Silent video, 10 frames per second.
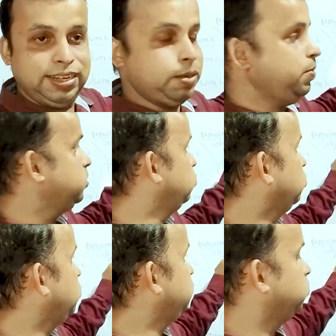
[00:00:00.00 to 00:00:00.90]
That means
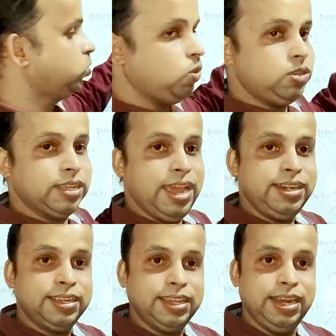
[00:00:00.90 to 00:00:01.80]
glucose, fructose
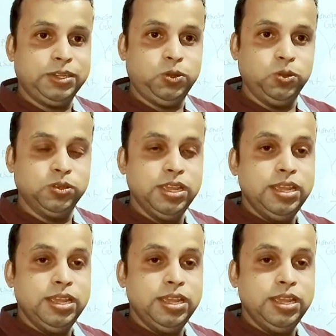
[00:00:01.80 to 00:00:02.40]
and galactose.